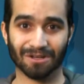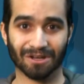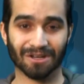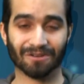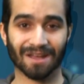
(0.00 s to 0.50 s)
You're
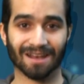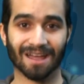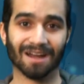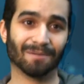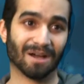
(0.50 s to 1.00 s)
going to hear that
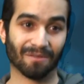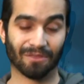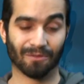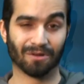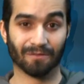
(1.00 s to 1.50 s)
line about
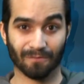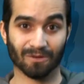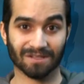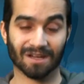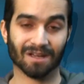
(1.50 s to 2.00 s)
30 or
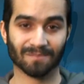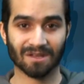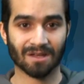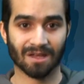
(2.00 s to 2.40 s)
40 times,